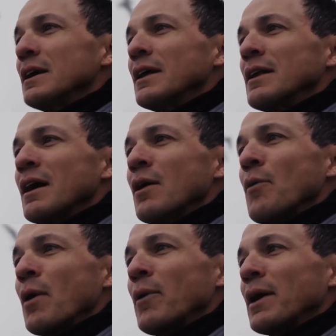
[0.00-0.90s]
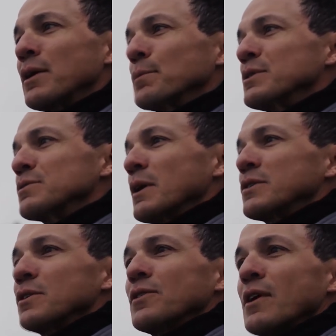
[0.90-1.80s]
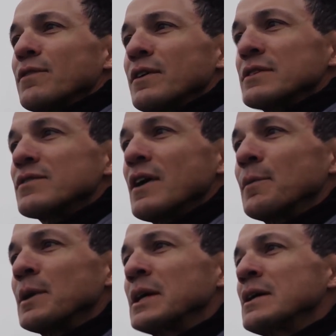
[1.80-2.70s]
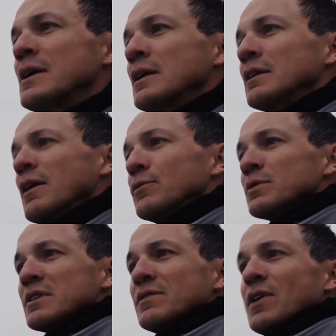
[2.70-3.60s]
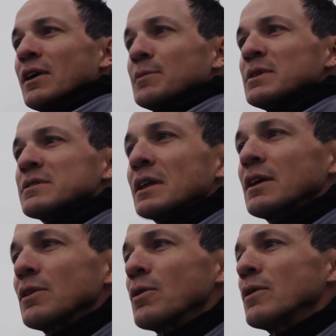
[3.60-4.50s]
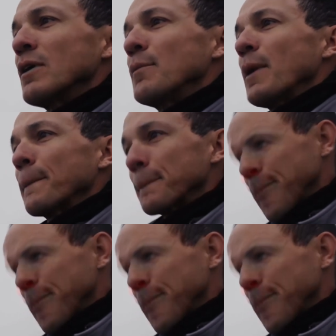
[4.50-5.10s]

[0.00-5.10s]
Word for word: And uh, while we're out here, please watch over our friends, family, loved ones, even our enemies. Thank you, Lord. Amen.